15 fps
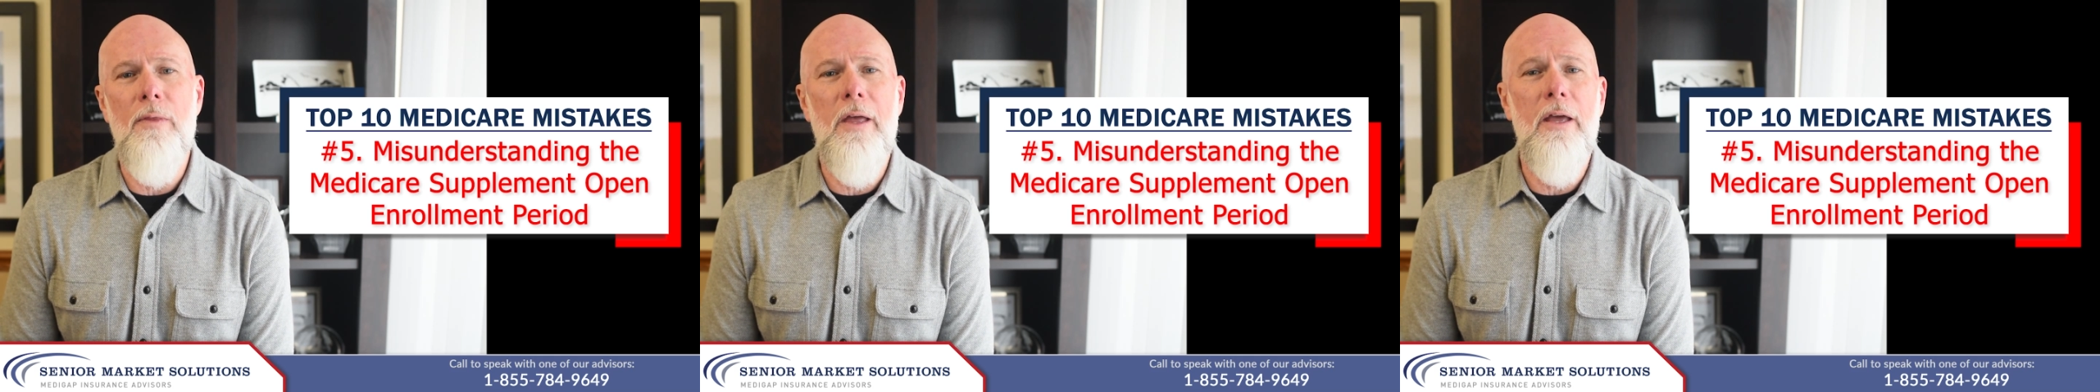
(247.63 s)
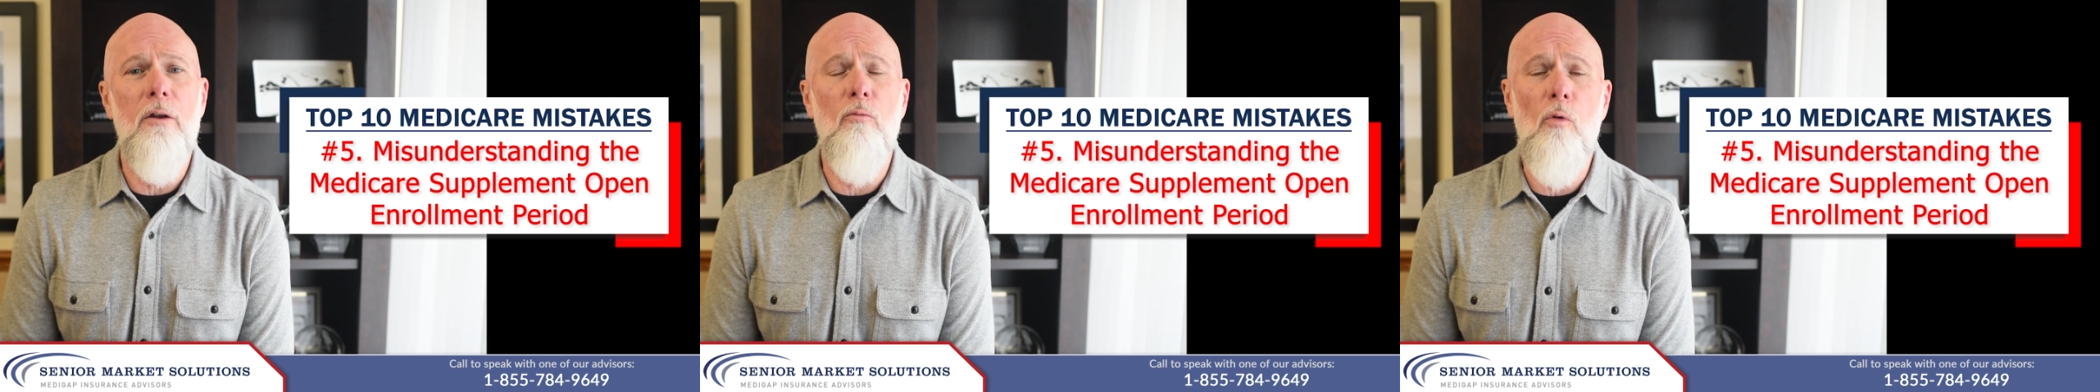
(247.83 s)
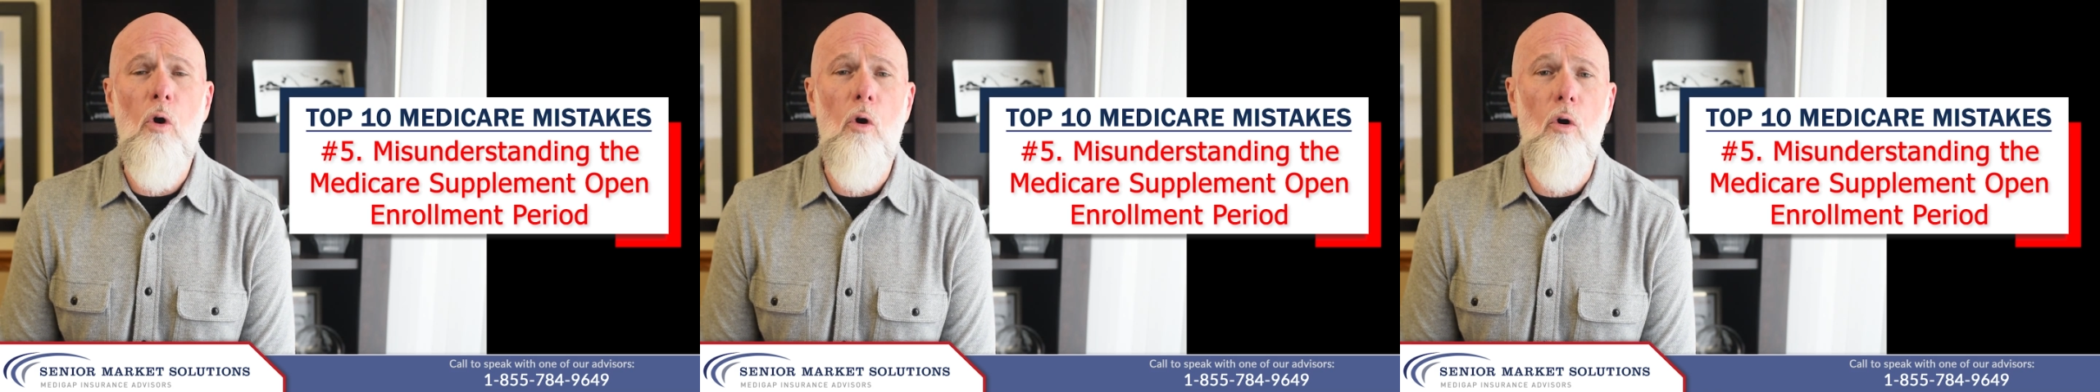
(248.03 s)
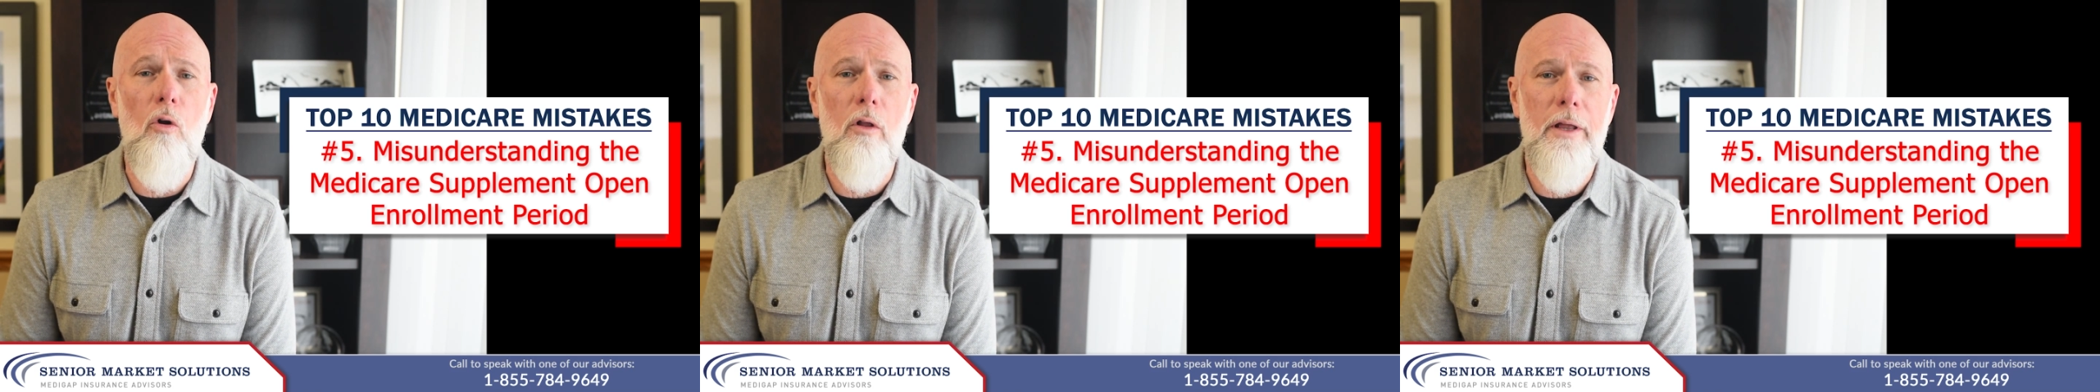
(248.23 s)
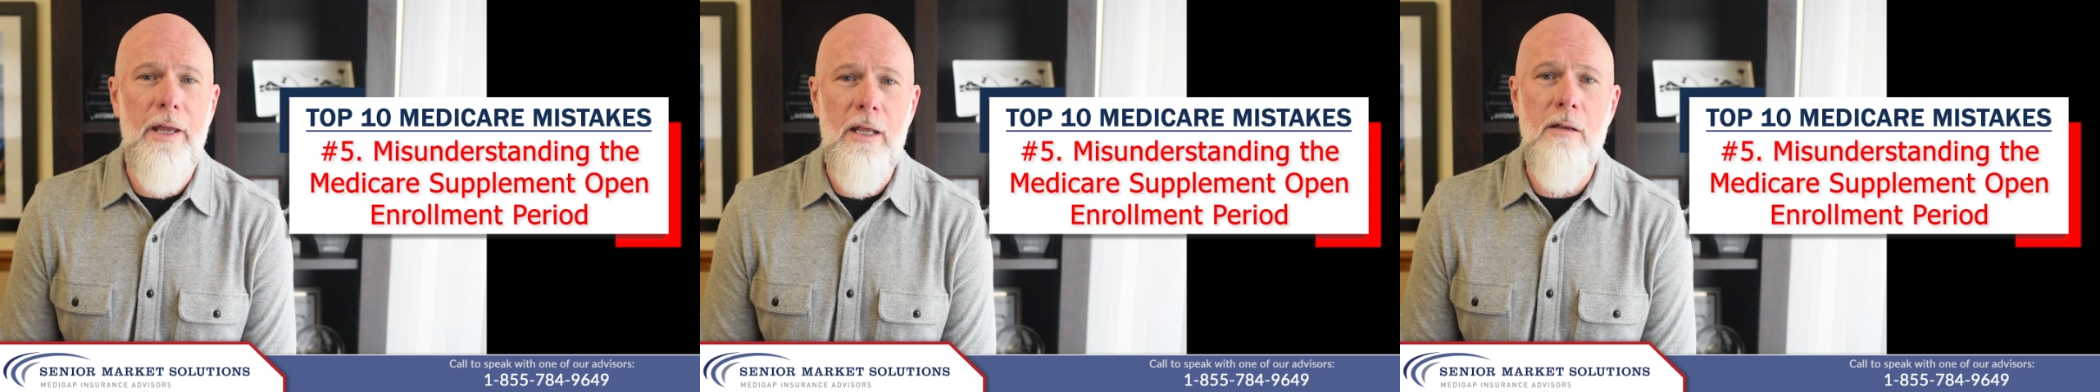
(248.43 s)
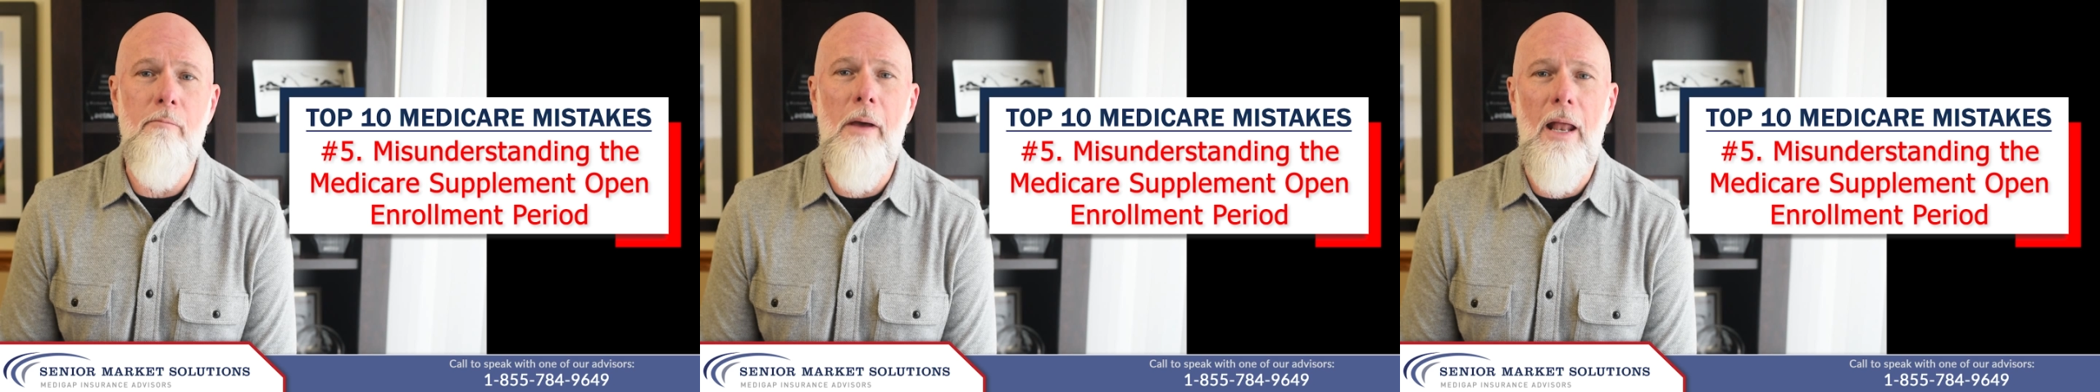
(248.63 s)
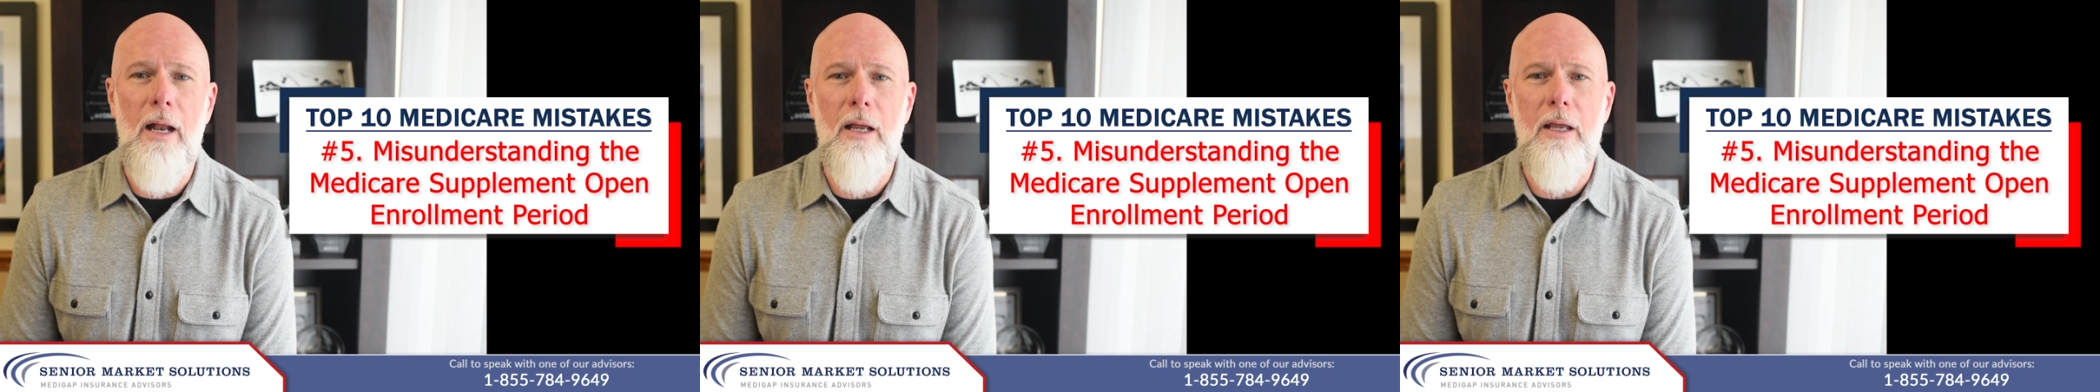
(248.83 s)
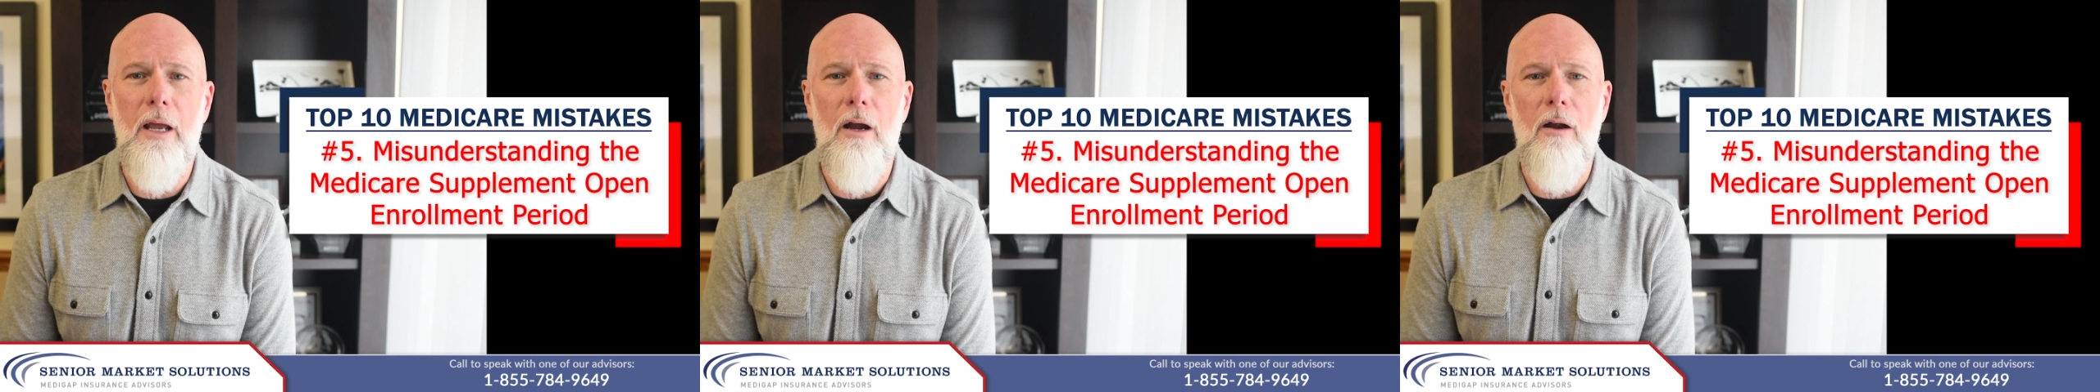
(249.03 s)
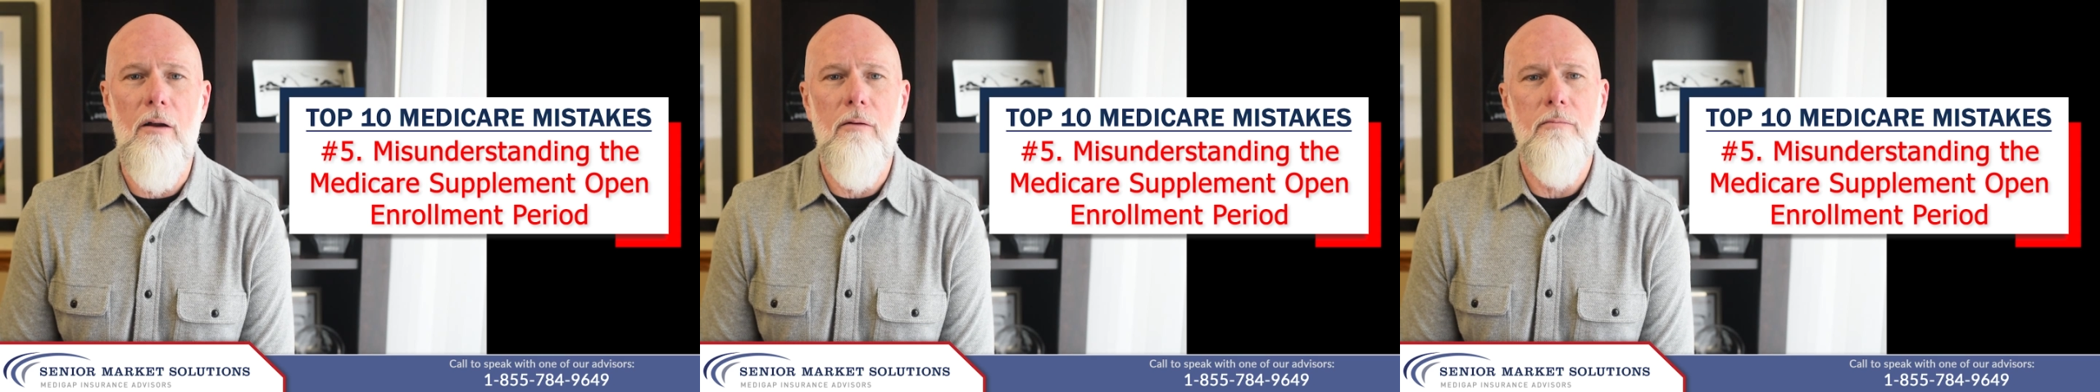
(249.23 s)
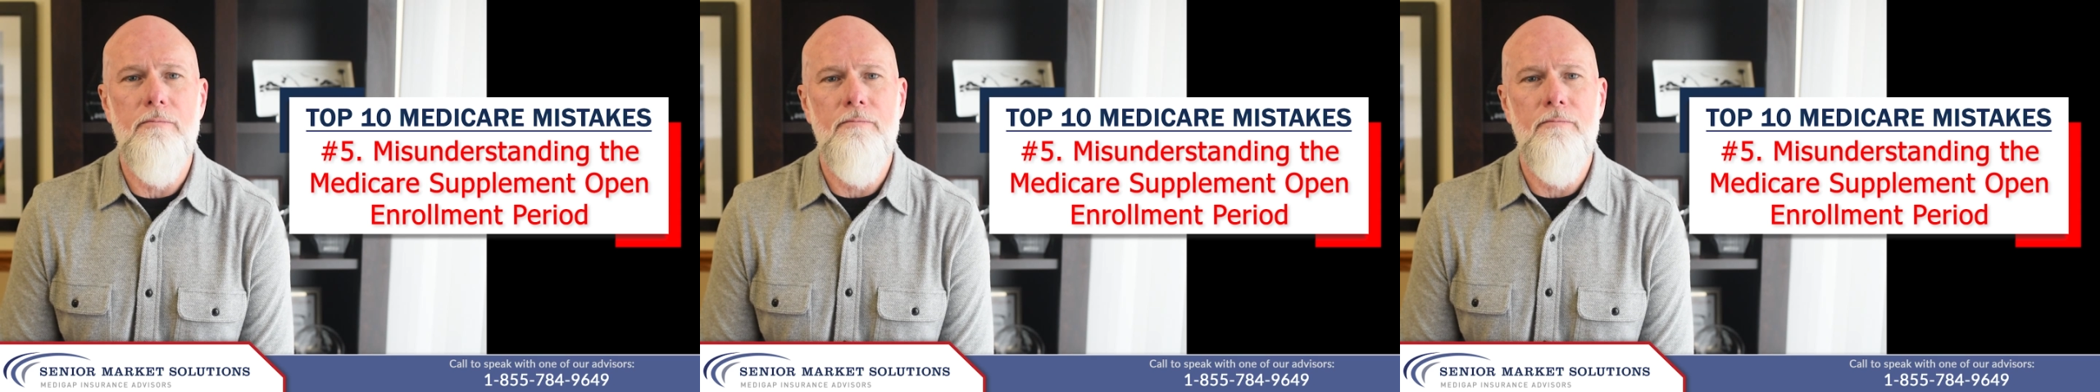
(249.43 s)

they enroll in Medicare.